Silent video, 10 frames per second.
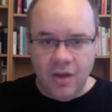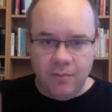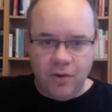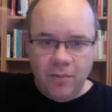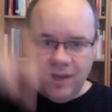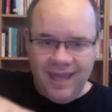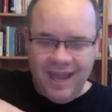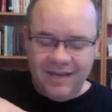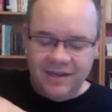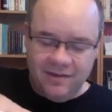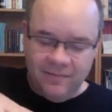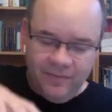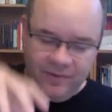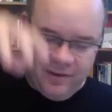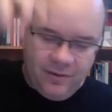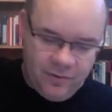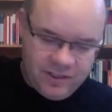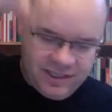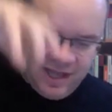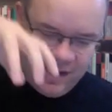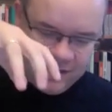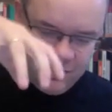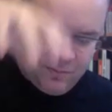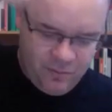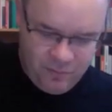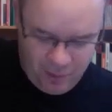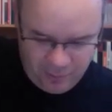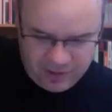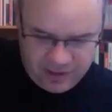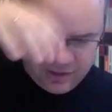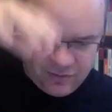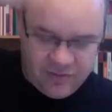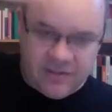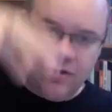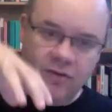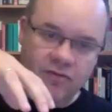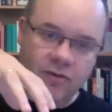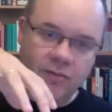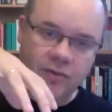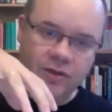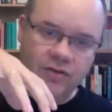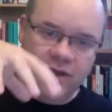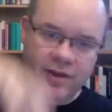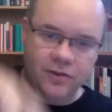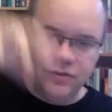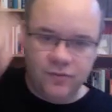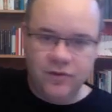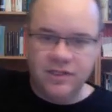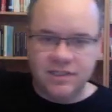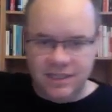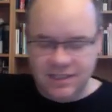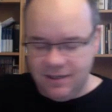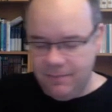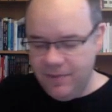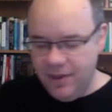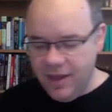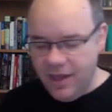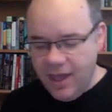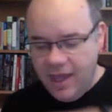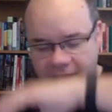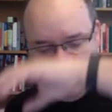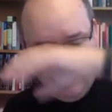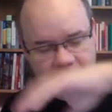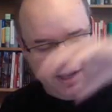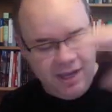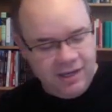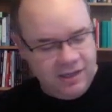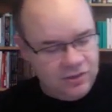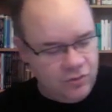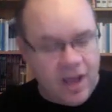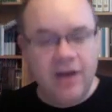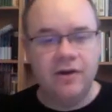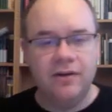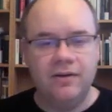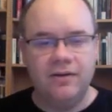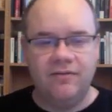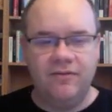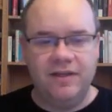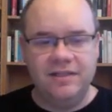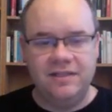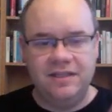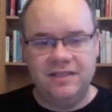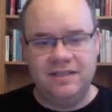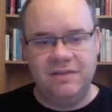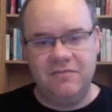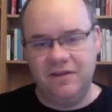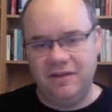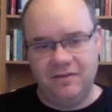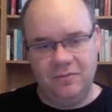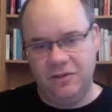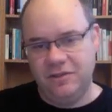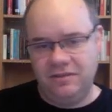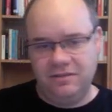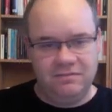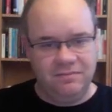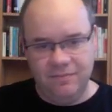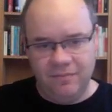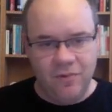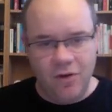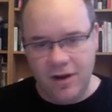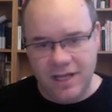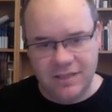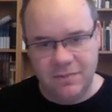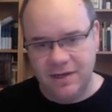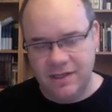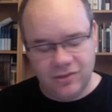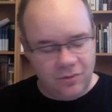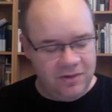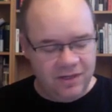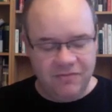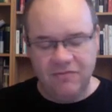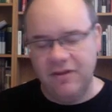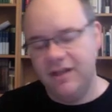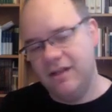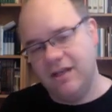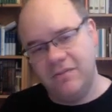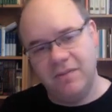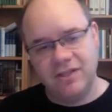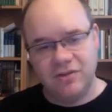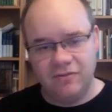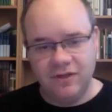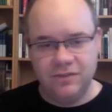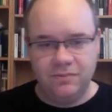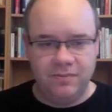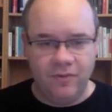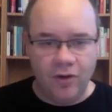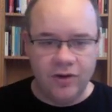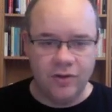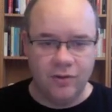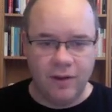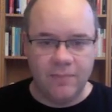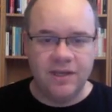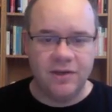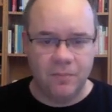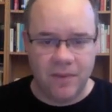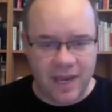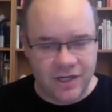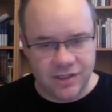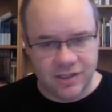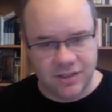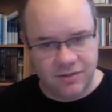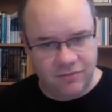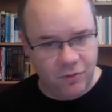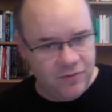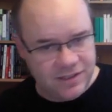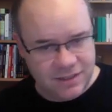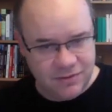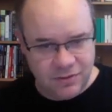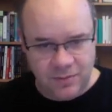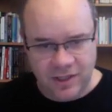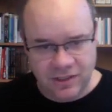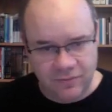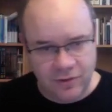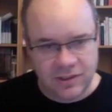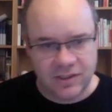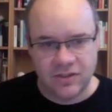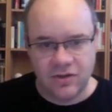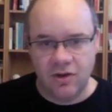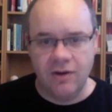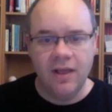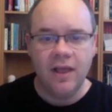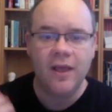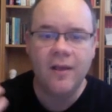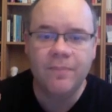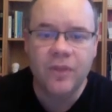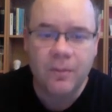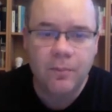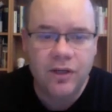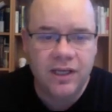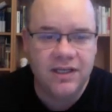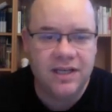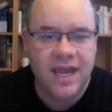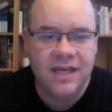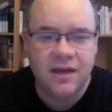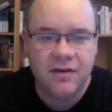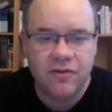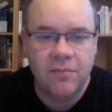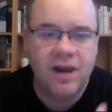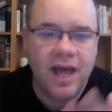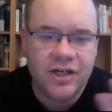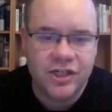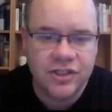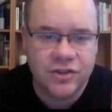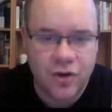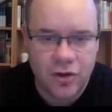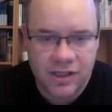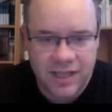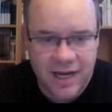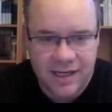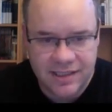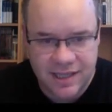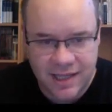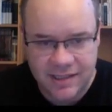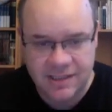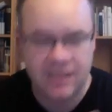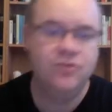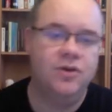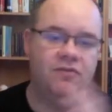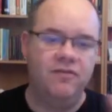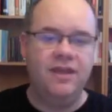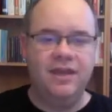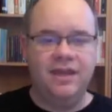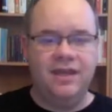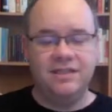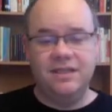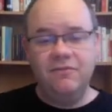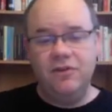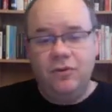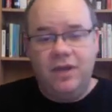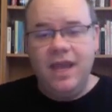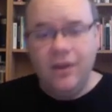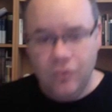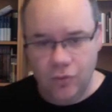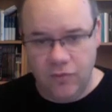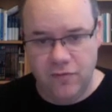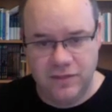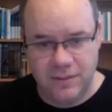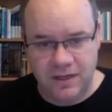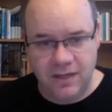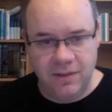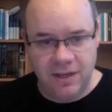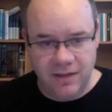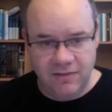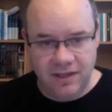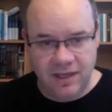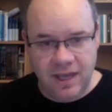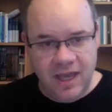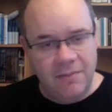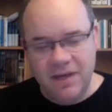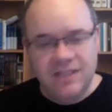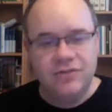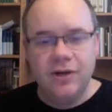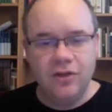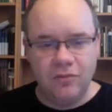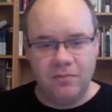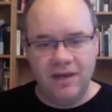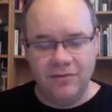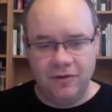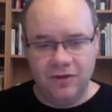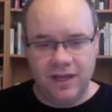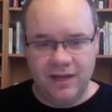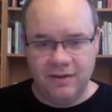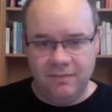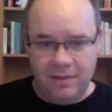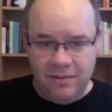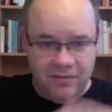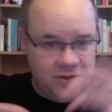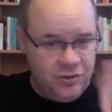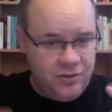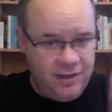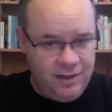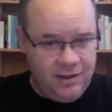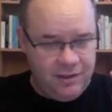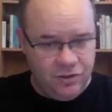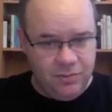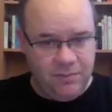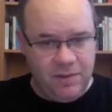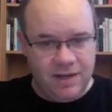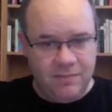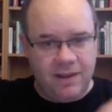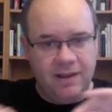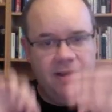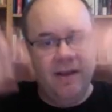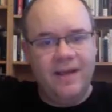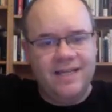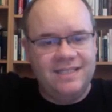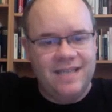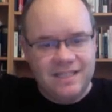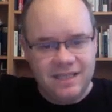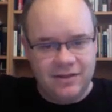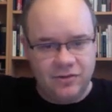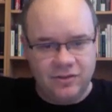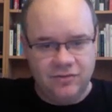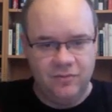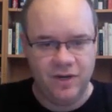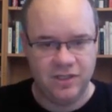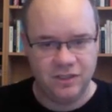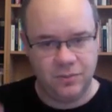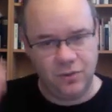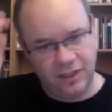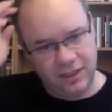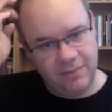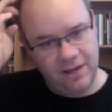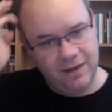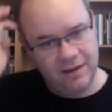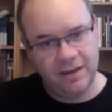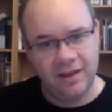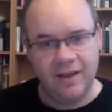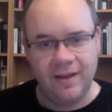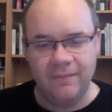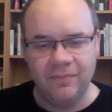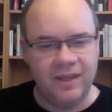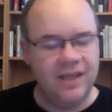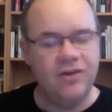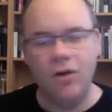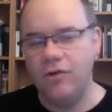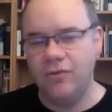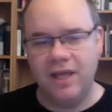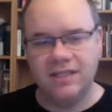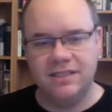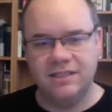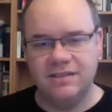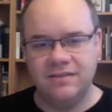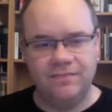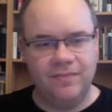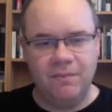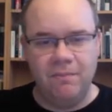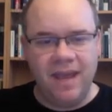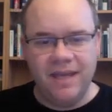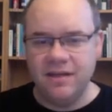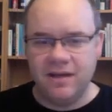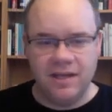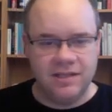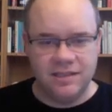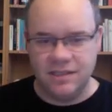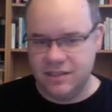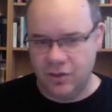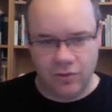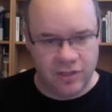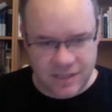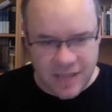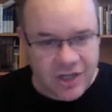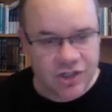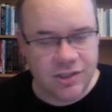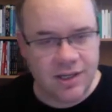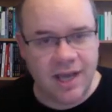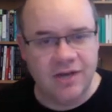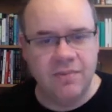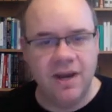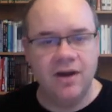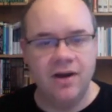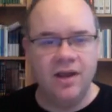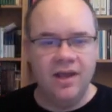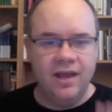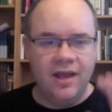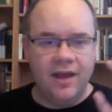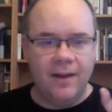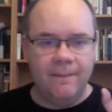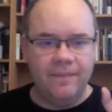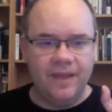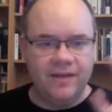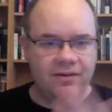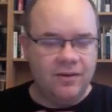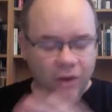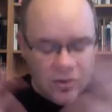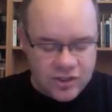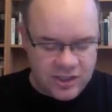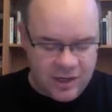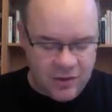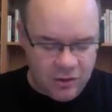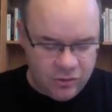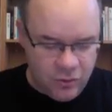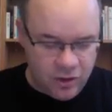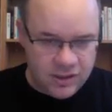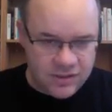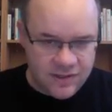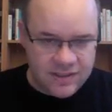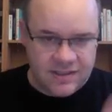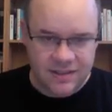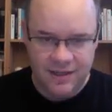Propagating results of properties of computed values through the system and propagating it to other things is something that works more or less better. It's completely fickle and depends on which order you update your pages and who visits which pages first and so on. Putting data from large external data sets into a wiki is something you can do with a Semantic MediaWiki, but it's really not meant for that. Maybe it should be better by accessing those informations, pulling them in. It all creates a maintenance and synchronization nightmare, and also you can all do all these things.